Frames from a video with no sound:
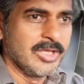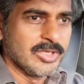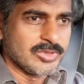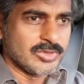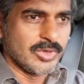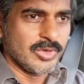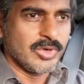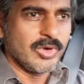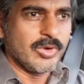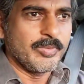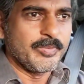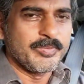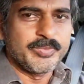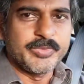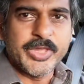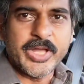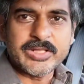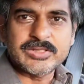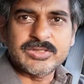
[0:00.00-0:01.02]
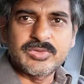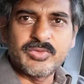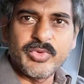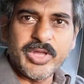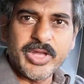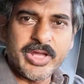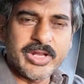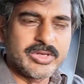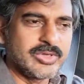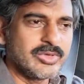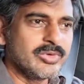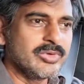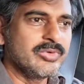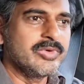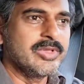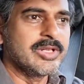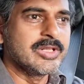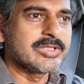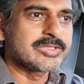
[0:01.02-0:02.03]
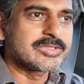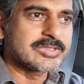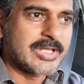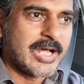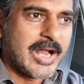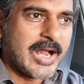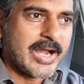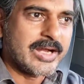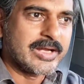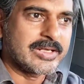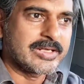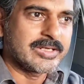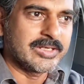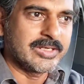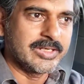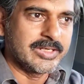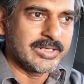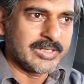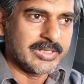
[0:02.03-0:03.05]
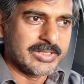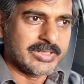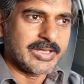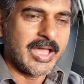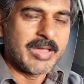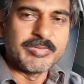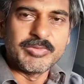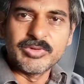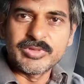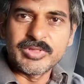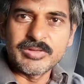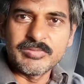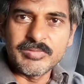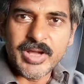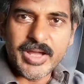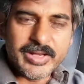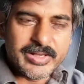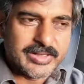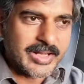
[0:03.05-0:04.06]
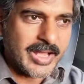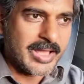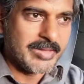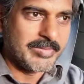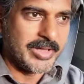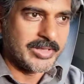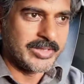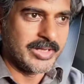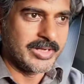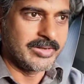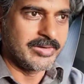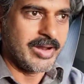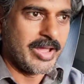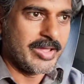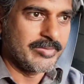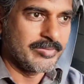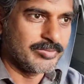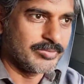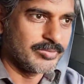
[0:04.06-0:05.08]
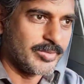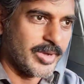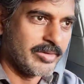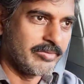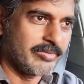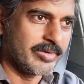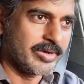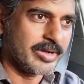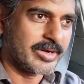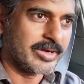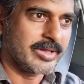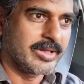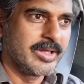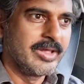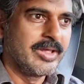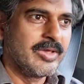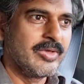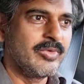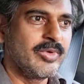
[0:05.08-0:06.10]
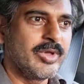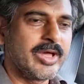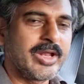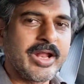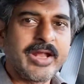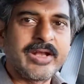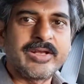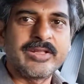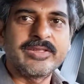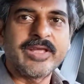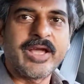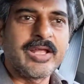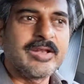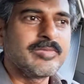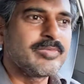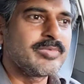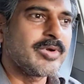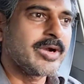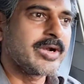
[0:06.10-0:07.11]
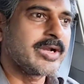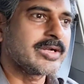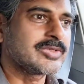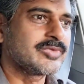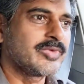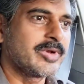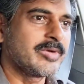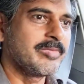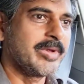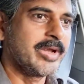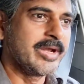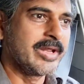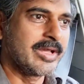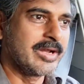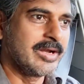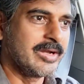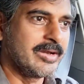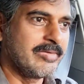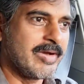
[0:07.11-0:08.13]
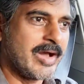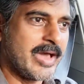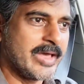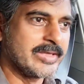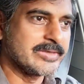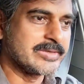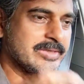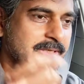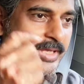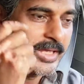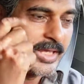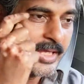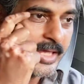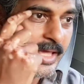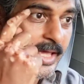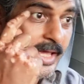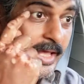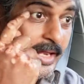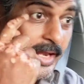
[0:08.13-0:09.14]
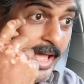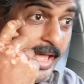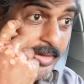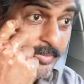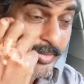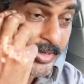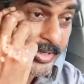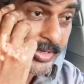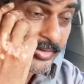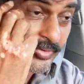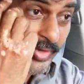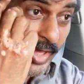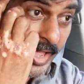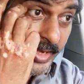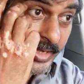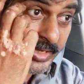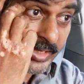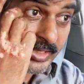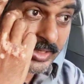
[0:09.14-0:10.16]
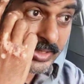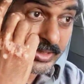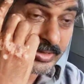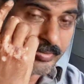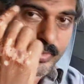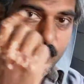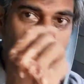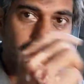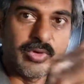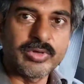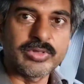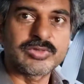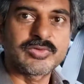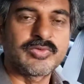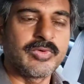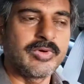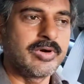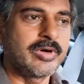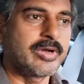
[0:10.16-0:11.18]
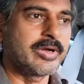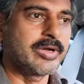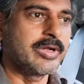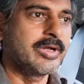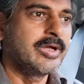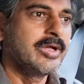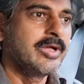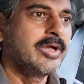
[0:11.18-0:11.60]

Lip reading: So that's where you will start. I'm using my time as I drive to my work, where I design products for a medical device, and I have been designing the boards for